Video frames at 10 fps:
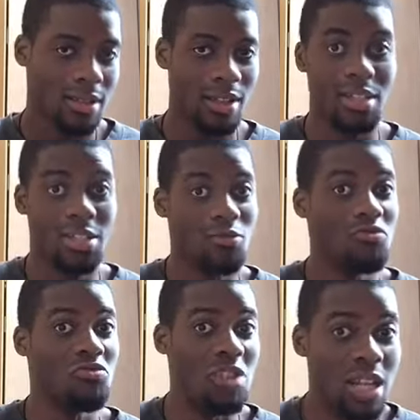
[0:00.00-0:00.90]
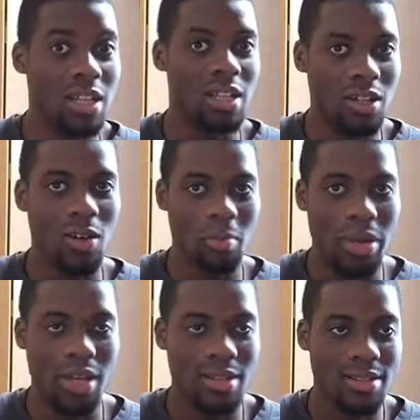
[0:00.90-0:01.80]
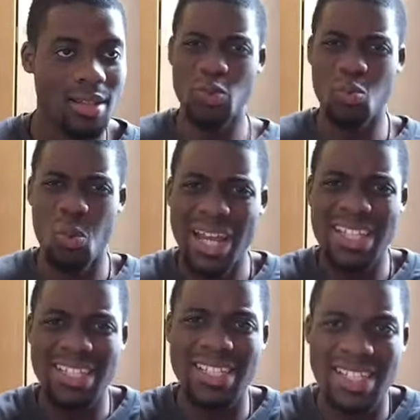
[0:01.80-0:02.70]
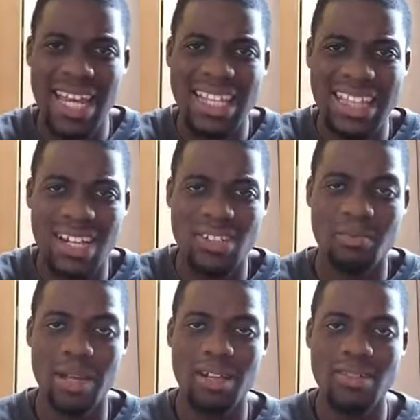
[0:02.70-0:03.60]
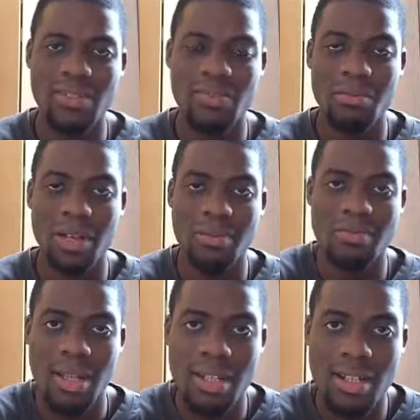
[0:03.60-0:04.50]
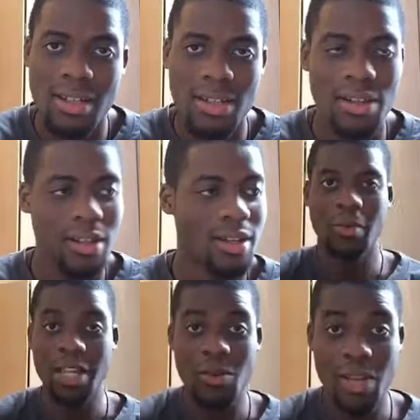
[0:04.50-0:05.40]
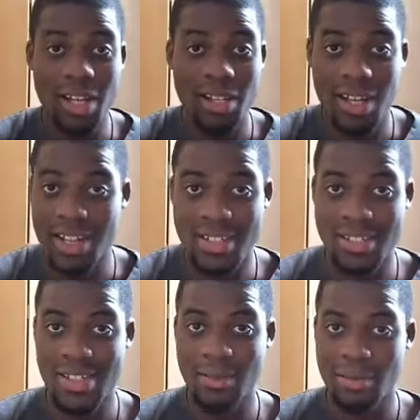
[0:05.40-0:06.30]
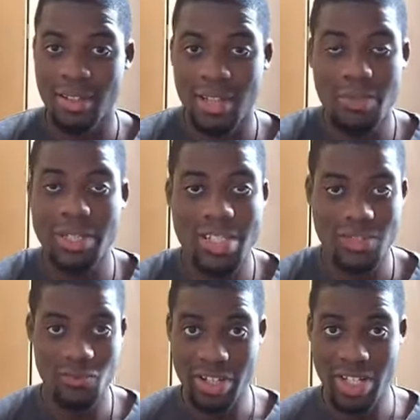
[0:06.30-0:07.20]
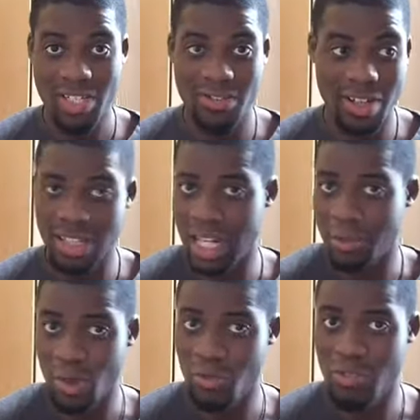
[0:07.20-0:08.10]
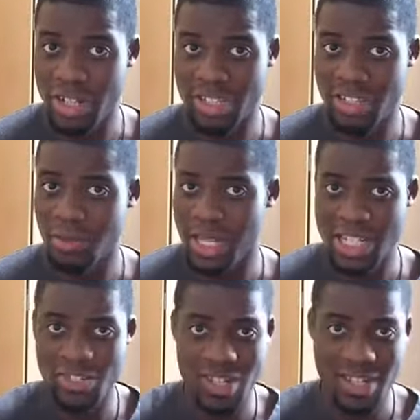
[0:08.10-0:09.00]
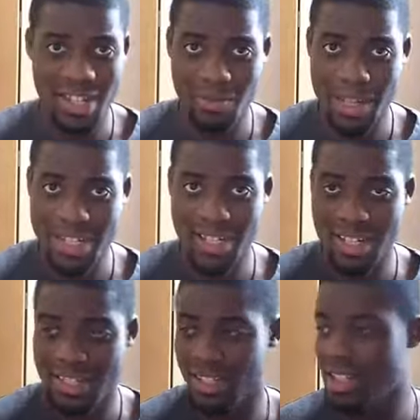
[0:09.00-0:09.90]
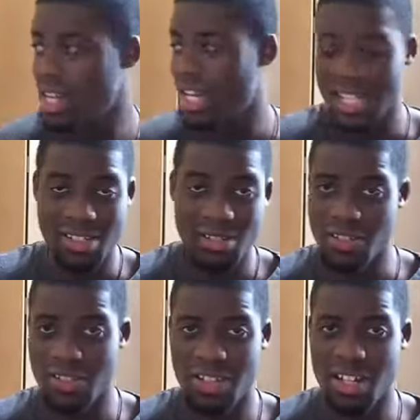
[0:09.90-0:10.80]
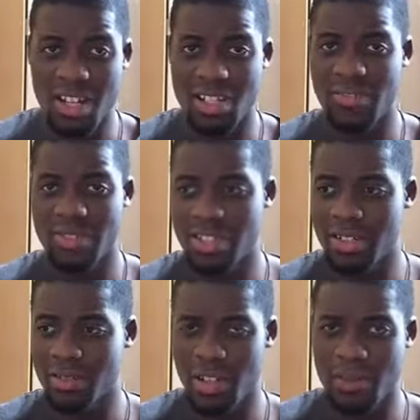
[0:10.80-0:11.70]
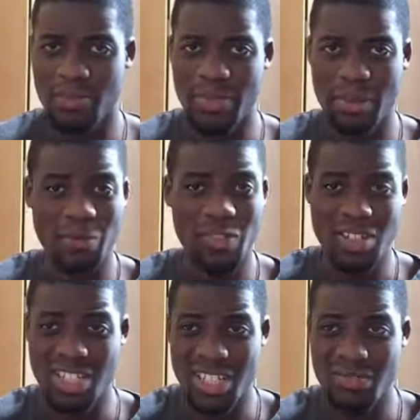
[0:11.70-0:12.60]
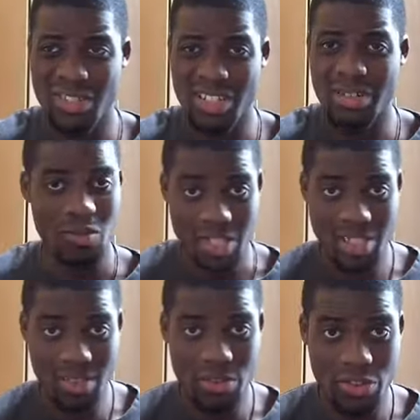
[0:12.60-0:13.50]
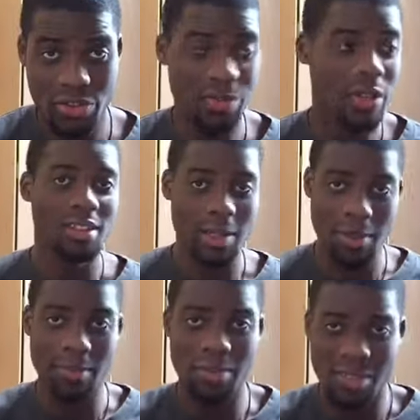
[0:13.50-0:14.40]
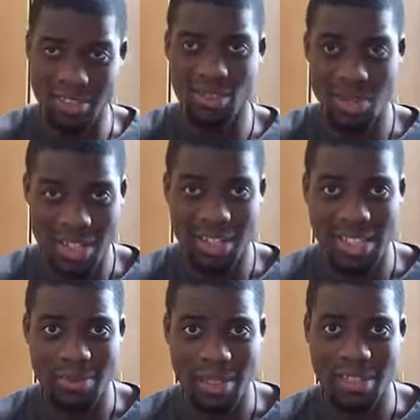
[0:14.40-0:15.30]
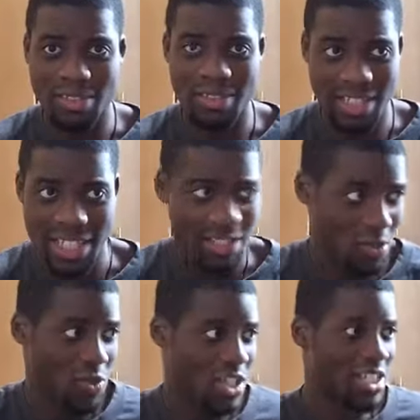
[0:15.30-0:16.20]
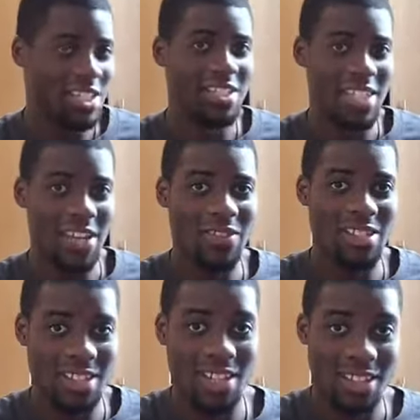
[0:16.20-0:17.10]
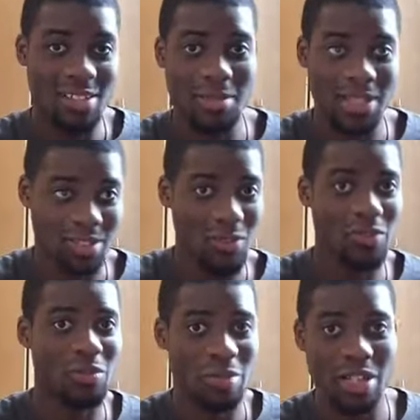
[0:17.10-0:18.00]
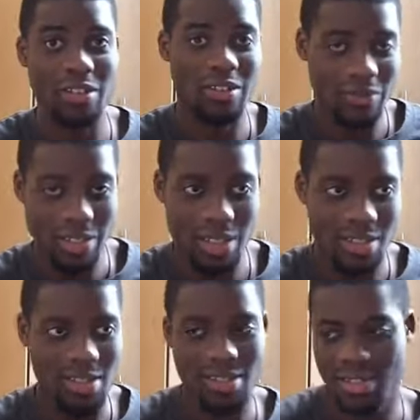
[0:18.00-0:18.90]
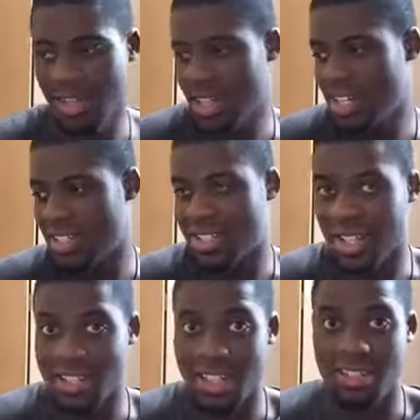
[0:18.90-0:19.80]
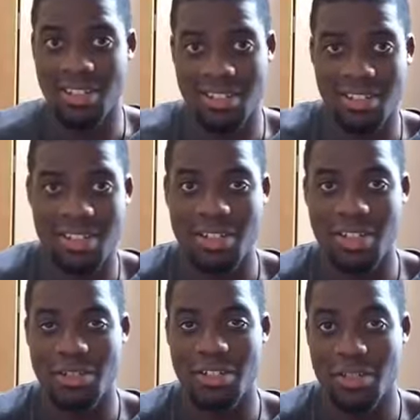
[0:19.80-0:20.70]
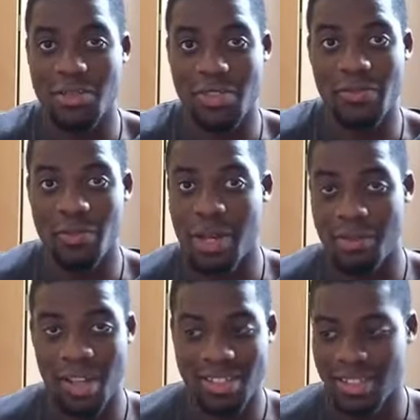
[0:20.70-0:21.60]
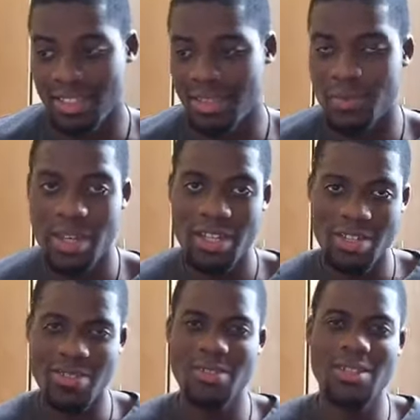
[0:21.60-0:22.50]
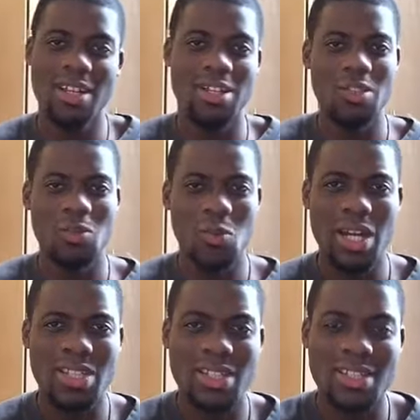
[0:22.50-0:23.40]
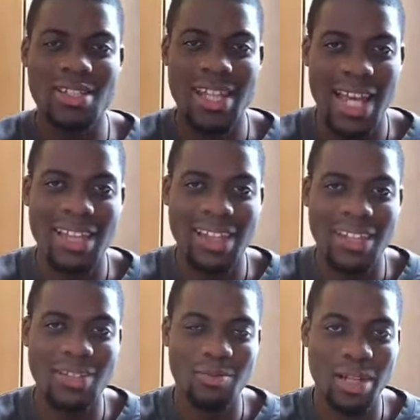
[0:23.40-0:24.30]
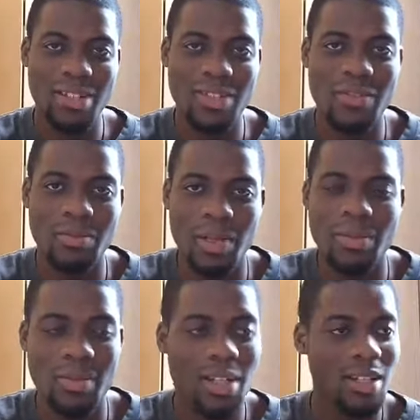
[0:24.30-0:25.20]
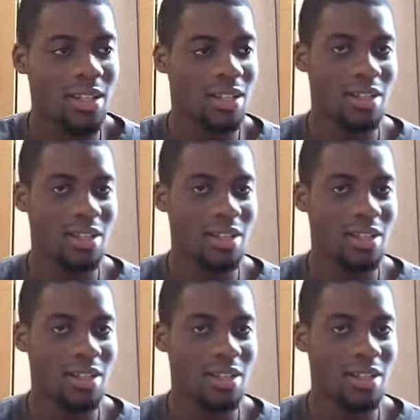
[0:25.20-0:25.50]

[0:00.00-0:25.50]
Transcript: And then she really got pissed. You wasted £10,000 of your mum's money? By the way, ladies and gentlemen, let me just reiterate that I'm not rich, not by a stretch of the imagination. I told you in the earlier video, um, I'm full of shit video, which is still true, that my mum earns £20,000 a year. So she saved this £10,000 over a period of years and decided to use it for my master's. So she was like, you wasted £10,000 of your mum's money?